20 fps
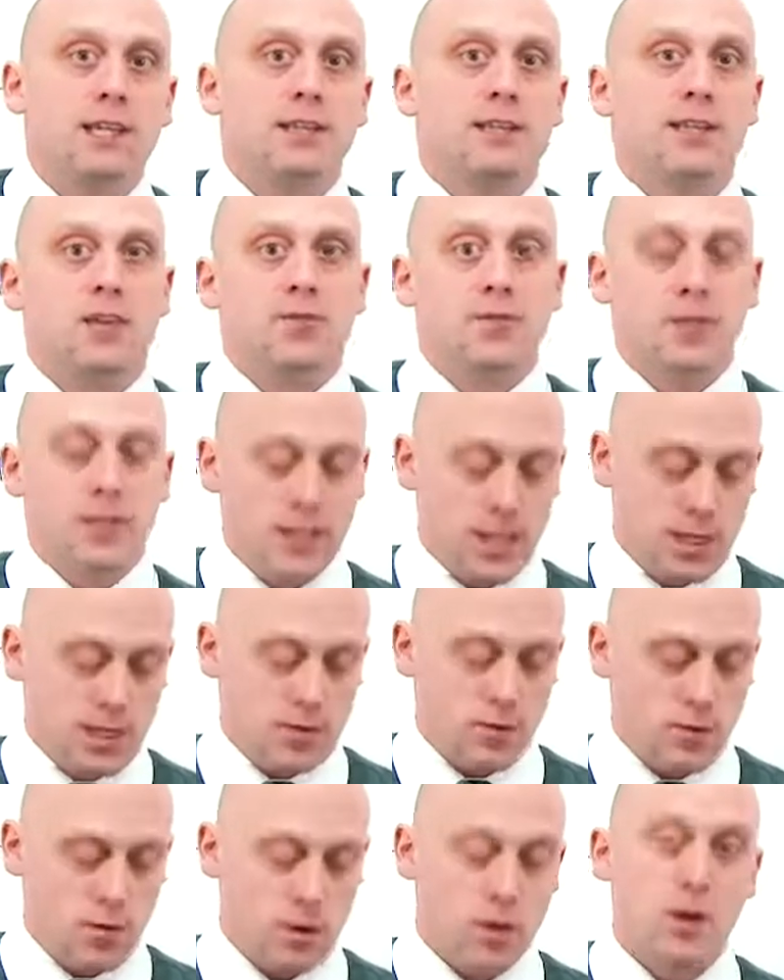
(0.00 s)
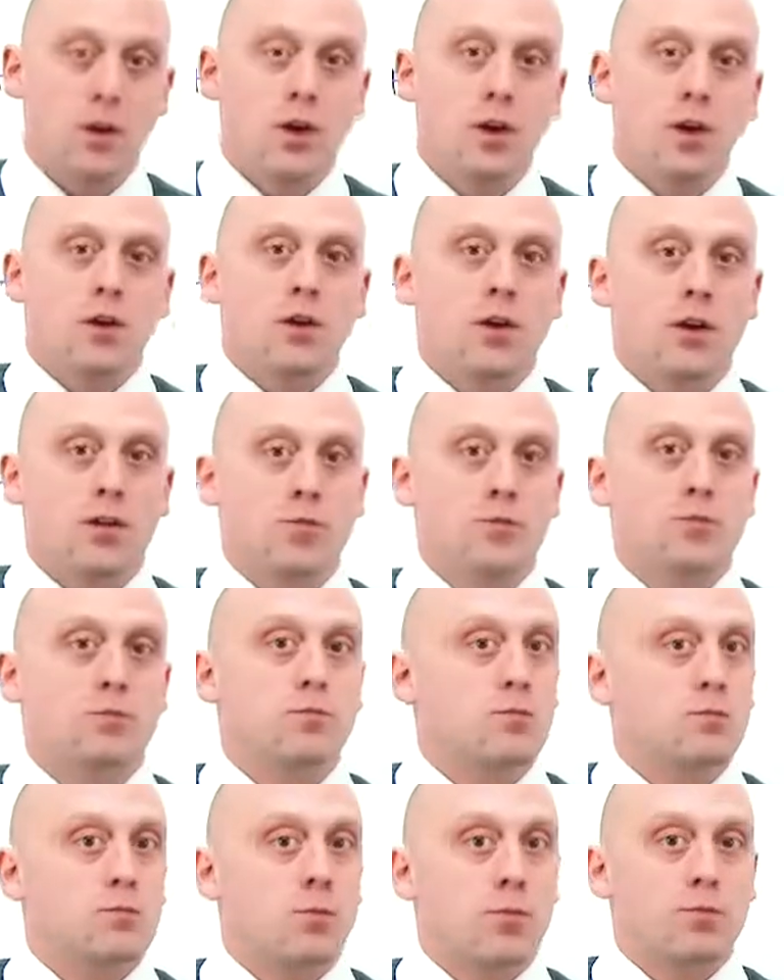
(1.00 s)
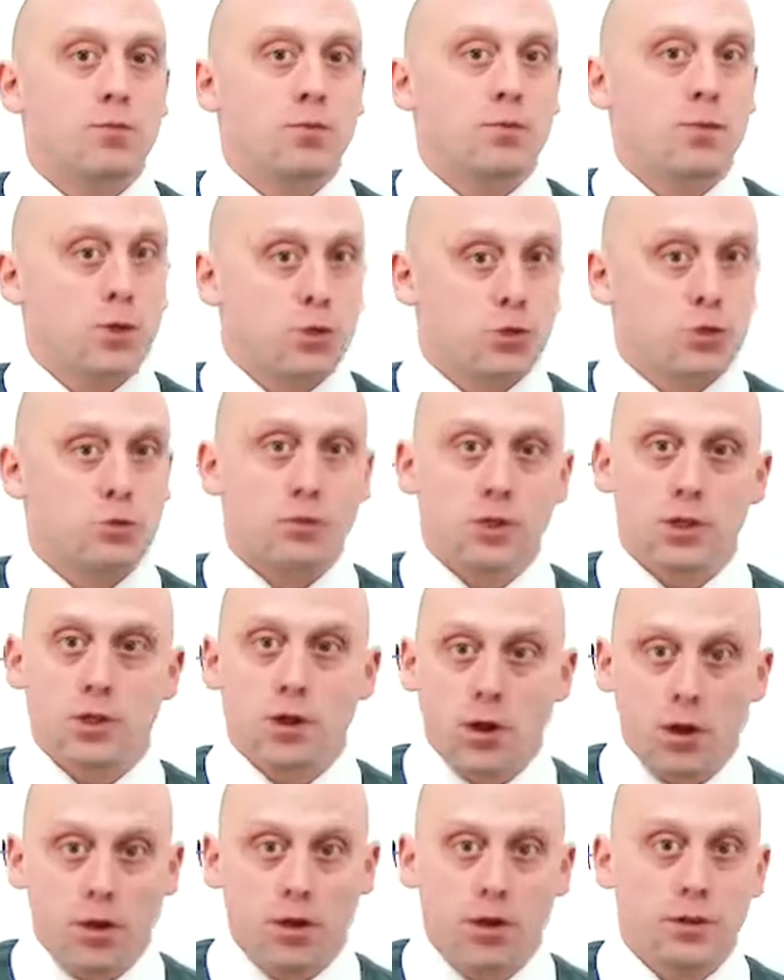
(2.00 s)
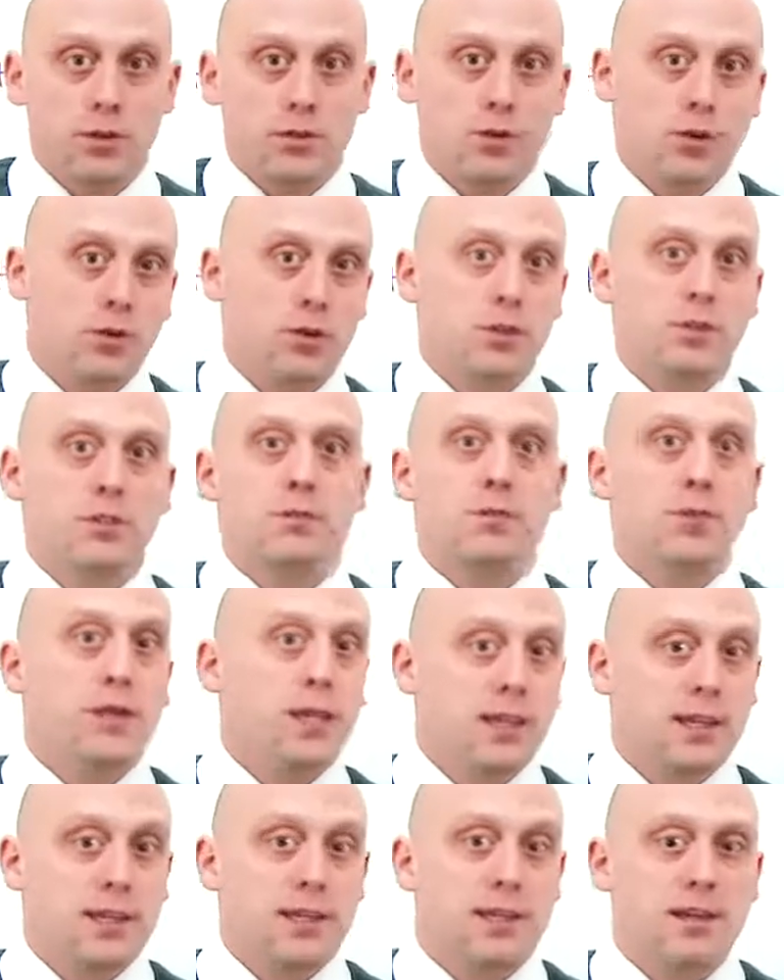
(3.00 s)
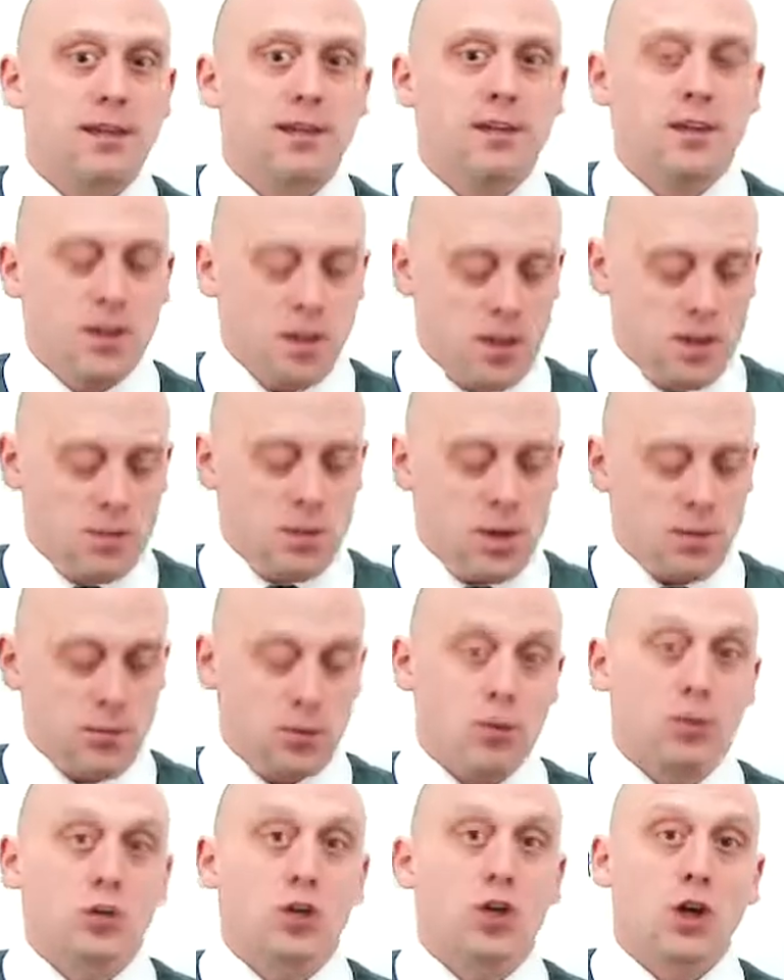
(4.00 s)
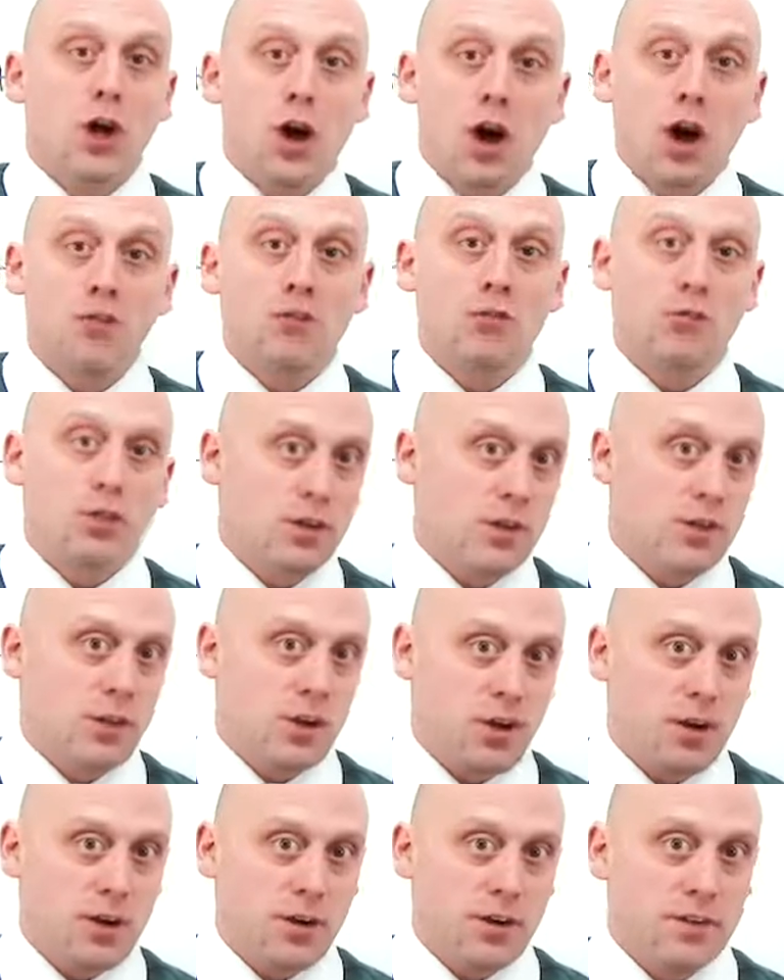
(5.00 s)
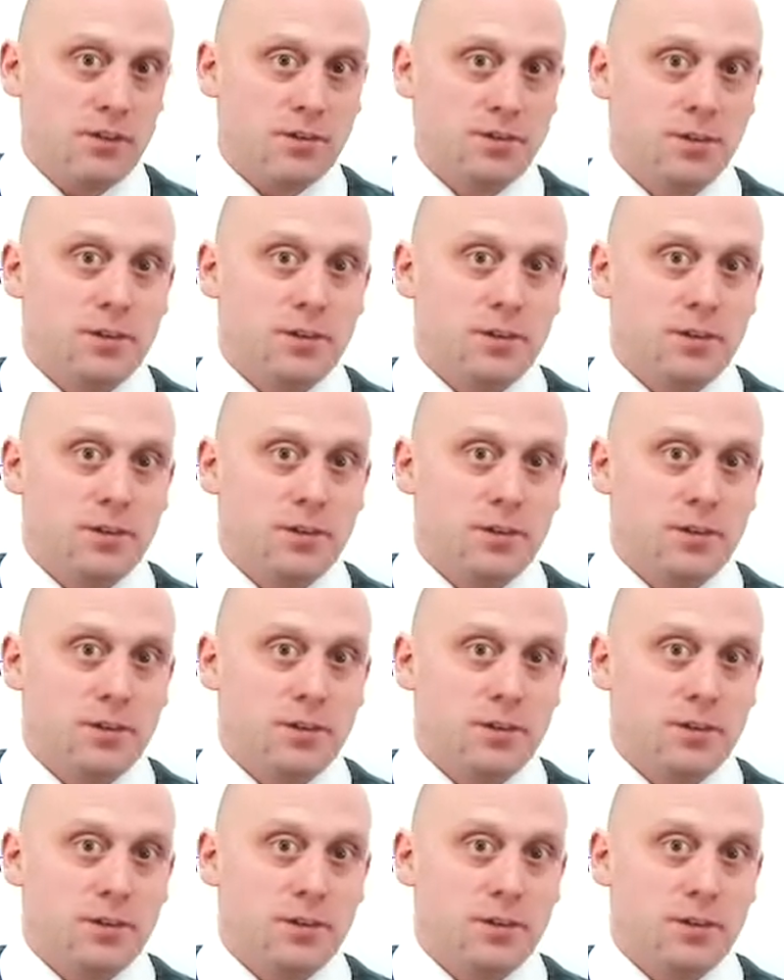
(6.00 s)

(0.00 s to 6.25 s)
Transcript: defecate or have to push really hard in order to pee, people who cough really hard.